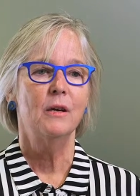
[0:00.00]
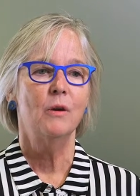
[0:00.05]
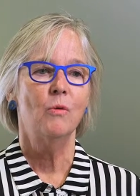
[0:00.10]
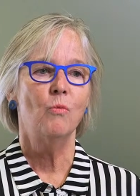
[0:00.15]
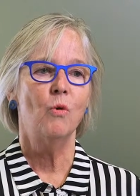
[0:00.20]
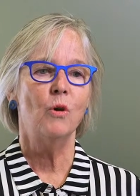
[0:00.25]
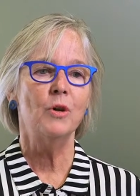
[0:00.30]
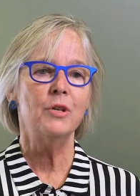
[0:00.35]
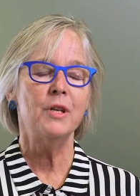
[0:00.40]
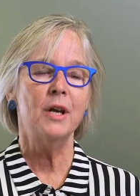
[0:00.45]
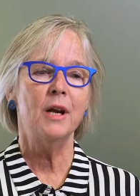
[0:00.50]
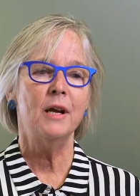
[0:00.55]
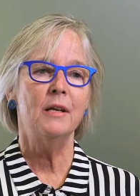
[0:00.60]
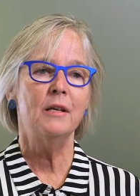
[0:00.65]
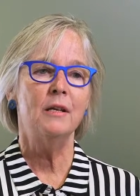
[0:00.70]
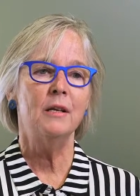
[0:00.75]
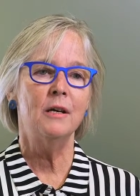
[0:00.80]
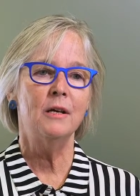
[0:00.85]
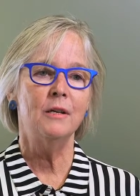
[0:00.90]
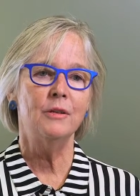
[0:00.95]
what I
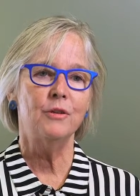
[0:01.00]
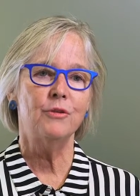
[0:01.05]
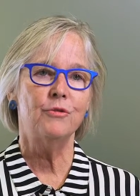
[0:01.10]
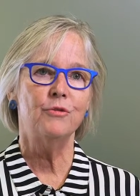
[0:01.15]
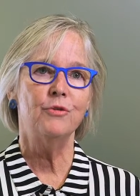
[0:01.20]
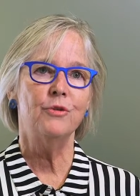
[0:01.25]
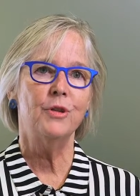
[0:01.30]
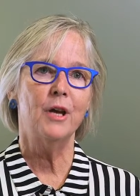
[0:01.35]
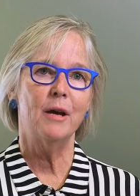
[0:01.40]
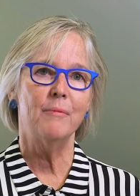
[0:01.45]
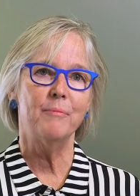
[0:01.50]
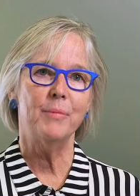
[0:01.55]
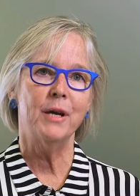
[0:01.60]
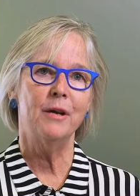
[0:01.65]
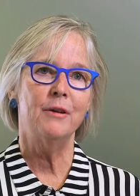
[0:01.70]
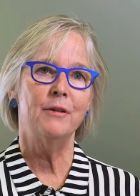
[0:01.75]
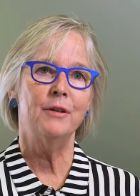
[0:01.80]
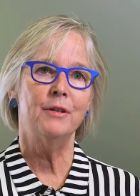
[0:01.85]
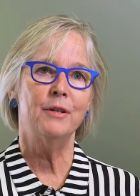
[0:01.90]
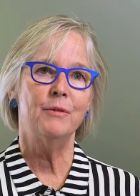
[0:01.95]
learned through that
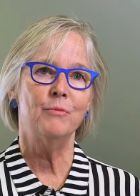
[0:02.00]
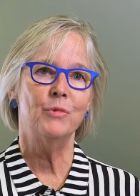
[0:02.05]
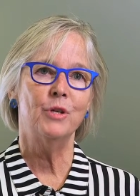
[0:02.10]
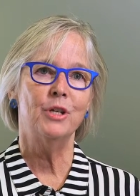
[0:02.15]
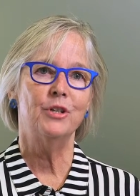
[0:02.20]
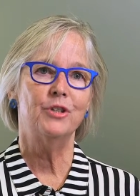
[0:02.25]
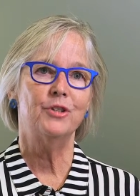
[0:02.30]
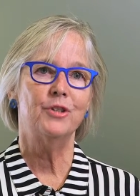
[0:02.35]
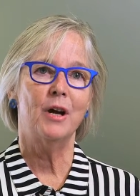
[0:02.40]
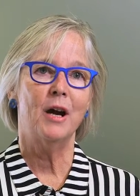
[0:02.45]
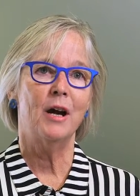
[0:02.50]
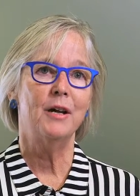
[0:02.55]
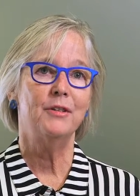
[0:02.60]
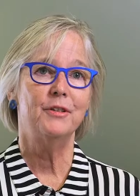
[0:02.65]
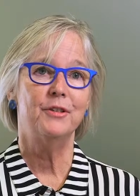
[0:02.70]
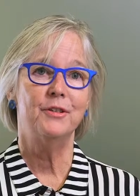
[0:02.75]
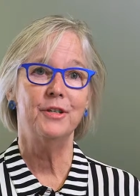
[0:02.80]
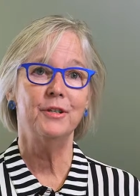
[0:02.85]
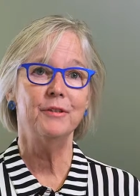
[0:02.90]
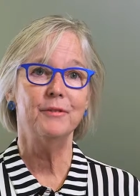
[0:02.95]
period, and which I
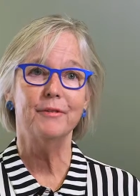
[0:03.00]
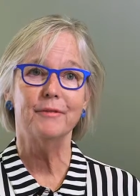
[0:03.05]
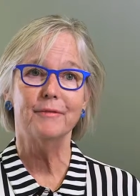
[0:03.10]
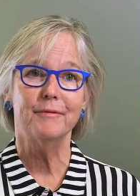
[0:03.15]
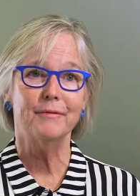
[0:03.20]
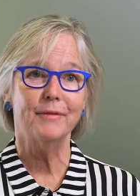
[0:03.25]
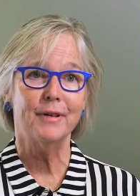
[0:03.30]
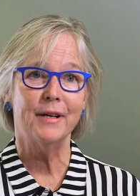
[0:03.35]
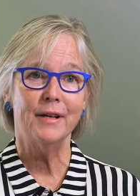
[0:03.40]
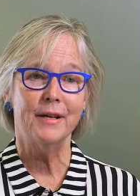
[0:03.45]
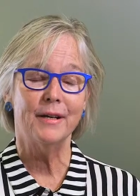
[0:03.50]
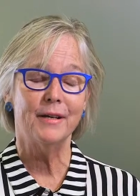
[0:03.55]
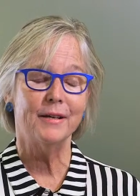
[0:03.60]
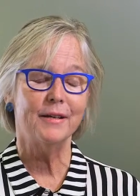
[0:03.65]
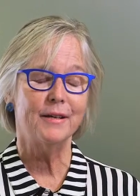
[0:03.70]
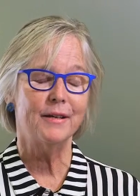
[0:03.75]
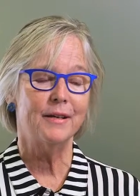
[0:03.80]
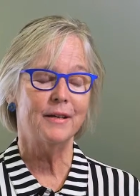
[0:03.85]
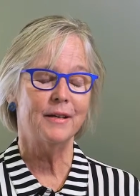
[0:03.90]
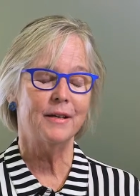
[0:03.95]
still
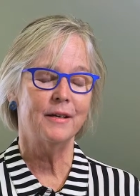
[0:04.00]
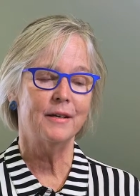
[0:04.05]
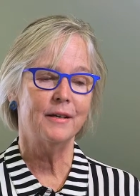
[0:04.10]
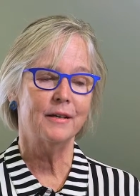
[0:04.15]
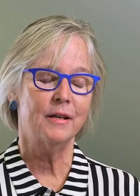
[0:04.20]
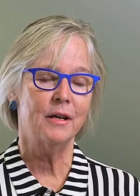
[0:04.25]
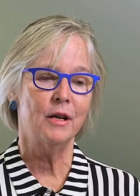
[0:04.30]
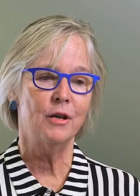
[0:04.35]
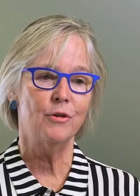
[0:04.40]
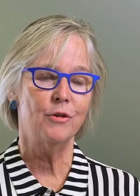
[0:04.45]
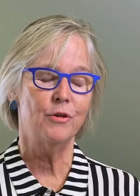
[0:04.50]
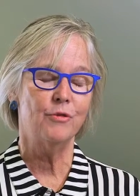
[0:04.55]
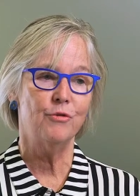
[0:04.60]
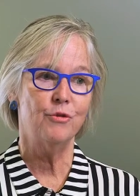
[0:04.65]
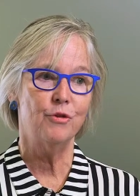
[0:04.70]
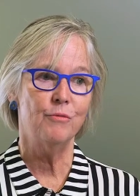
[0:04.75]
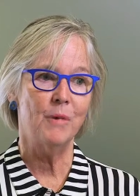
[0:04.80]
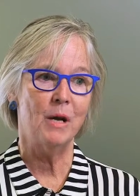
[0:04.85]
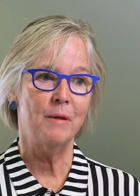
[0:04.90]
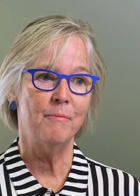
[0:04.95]
go
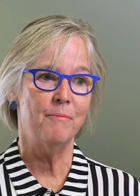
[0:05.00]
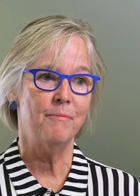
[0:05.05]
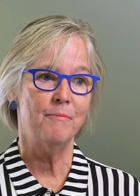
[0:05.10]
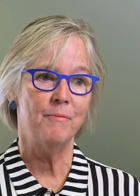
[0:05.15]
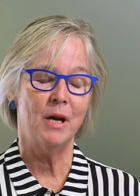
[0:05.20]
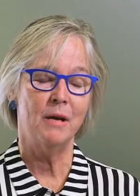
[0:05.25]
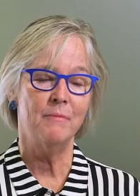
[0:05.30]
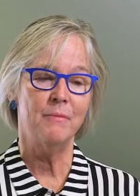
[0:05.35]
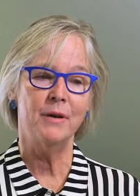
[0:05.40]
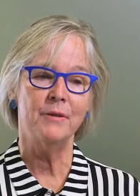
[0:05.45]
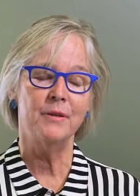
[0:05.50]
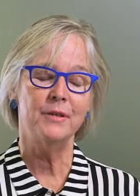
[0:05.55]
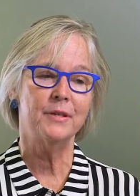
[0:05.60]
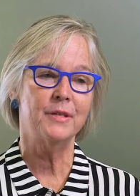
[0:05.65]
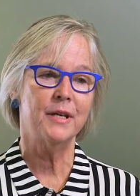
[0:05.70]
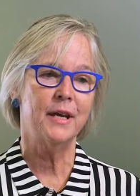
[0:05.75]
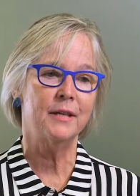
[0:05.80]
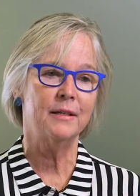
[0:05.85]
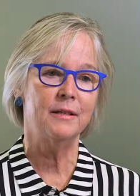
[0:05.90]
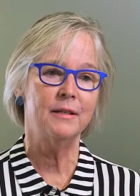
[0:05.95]
through. My mother
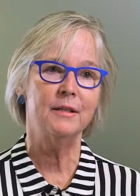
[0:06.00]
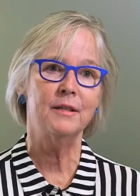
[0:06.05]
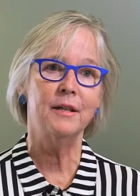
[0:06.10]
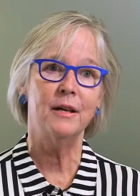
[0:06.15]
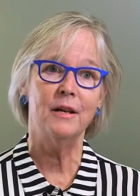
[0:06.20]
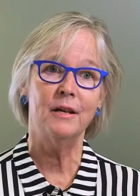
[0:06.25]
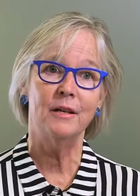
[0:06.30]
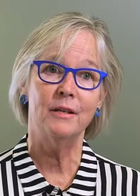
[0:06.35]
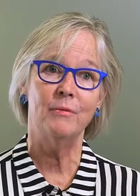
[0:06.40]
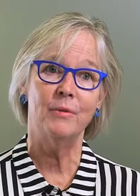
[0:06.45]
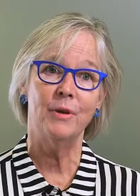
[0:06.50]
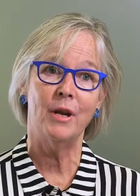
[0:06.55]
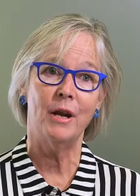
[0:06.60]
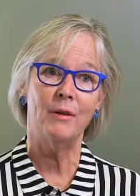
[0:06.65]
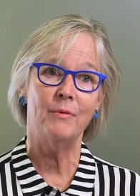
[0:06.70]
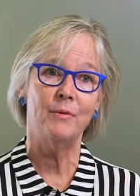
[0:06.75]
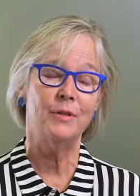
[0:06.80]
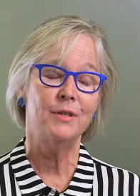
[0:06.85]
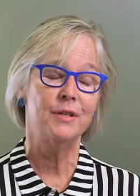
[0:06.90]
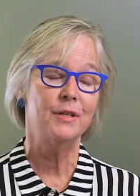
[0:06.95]
sadly died when I
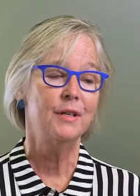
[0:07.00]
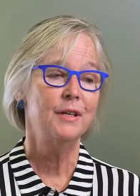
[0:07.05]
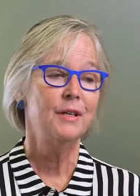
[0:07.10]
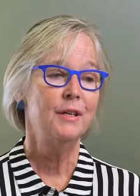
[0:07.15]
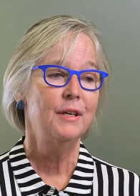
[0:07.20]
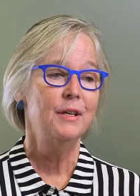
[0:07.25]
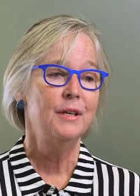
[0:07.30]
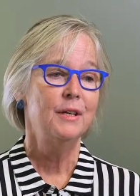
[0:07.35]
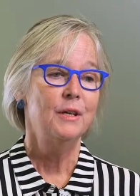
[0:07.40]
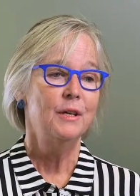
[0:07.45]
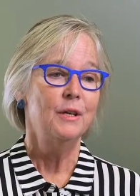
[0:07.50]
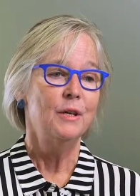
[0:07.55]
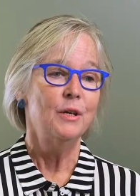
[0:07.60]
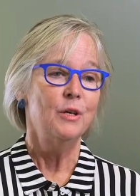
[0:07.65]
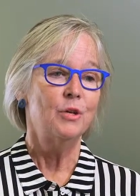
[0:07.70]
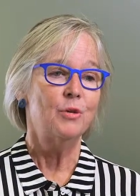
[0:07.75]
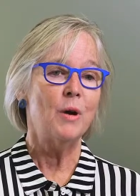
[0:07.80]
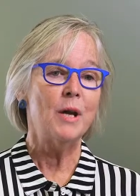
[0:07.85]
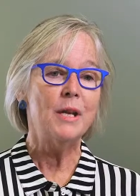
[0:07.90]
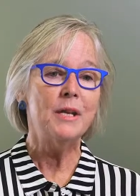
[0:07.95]
was
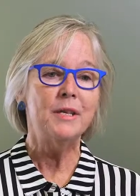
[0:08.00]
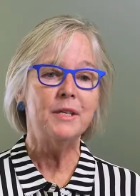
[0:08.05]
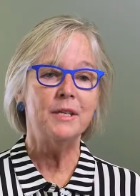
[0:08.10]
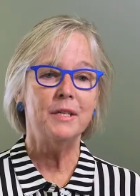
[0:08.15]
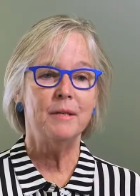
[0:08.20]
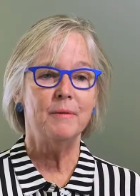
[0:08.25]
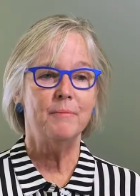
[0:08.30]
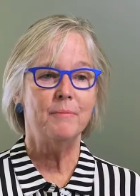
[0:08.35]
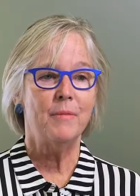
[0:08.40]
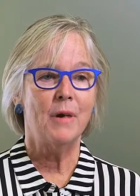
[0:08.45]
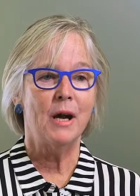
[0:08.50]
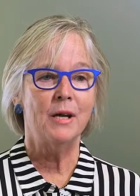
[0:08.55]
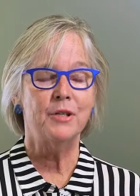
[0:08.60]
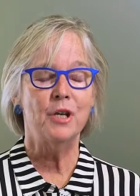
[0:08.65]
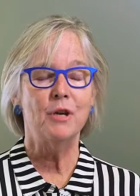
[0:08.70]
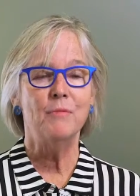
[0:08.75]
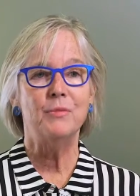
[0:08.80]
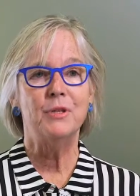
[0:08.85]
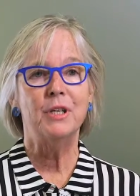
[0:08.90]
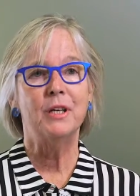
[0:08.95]
20. I
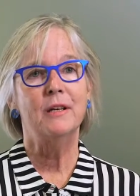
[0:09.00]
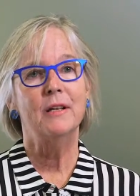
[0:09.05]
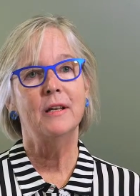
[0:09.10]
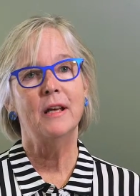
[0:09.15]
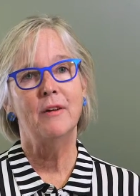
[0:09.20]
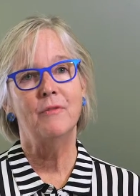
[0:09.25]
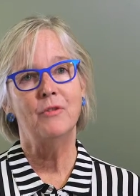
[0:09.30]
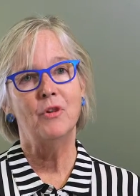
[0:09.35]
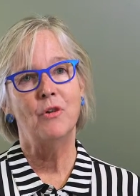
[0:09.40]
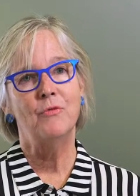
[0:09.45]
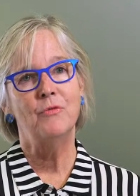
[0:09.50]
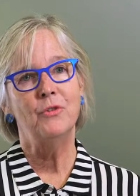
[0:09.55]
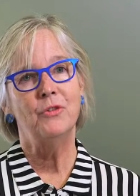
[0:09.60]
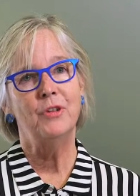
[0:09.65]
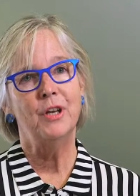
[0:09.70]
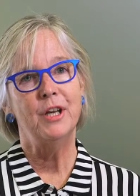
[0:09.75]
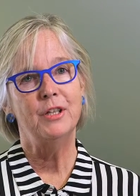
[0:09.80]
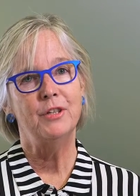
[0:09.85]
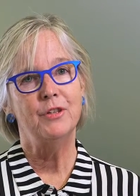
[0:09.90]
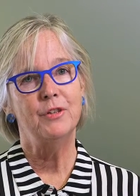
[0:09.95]
don't particularly have
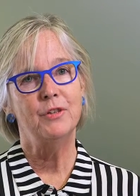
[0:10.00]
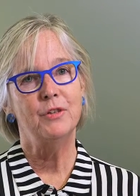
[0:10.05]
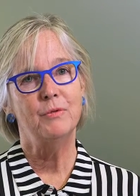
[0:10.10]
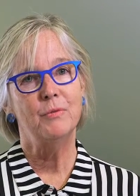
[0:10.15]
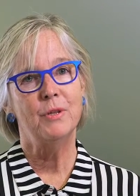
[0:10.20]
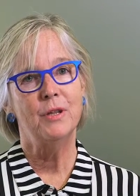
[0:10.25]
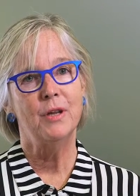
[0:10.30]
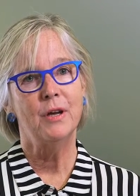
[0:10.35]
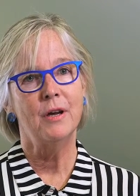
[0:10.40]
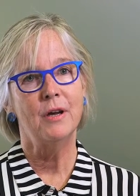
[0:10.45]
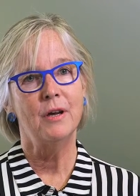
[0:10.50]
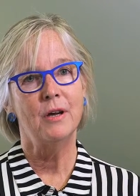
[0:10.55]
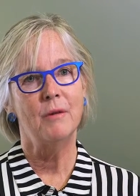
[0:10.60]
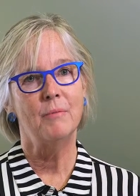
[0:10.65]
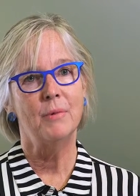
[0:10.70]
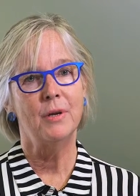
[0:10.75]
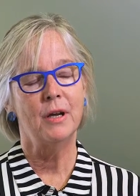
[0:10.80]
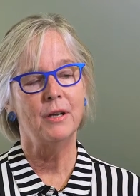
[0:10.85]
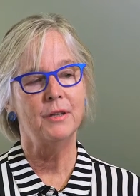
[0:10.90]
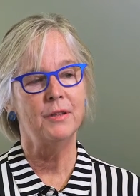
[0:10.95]
conversations with her,
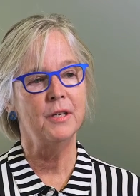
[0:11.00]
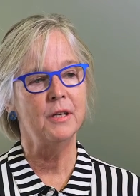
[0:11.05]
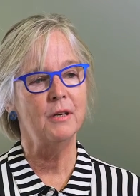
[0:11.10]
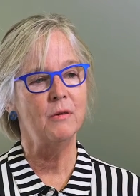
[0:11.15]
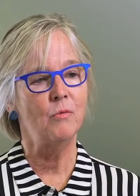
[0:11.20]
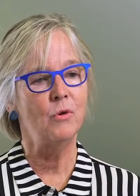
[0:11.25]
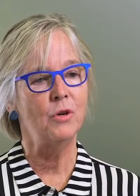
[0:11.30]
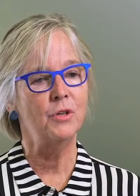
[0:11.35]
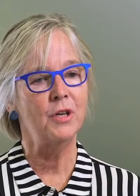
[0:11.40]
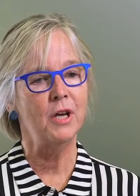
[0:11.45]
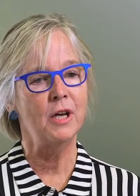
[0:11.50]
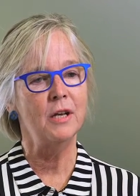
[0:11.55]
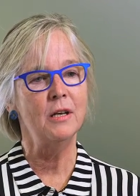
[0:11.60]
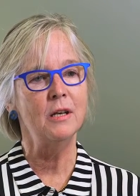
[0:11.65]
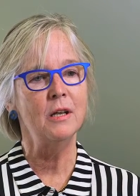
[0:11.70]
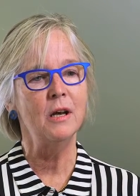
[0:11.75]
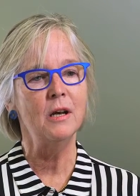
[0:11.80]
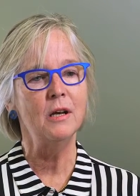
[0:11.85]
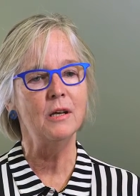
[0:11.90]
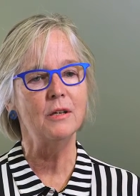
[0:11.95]
but I think what I
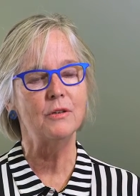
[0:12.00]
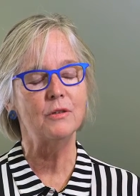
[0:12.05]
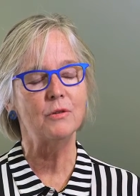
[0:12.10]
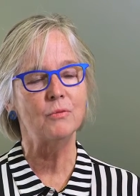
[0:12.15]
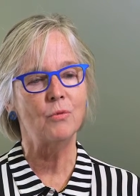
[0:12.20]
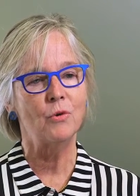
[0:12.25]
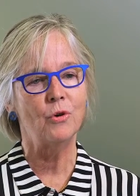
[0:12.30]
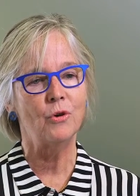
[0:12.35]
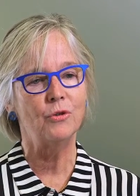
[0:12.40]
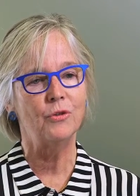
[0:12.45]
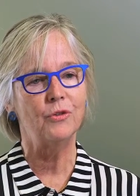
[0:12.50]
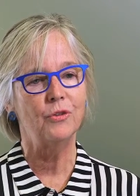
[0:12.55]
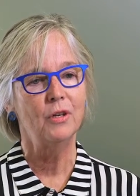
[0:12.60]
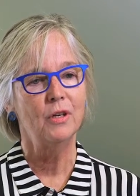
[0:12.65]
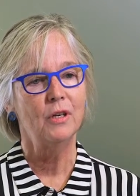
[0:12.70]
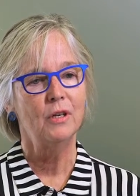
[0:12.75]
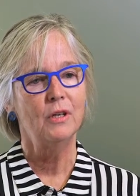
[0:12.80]
learnt was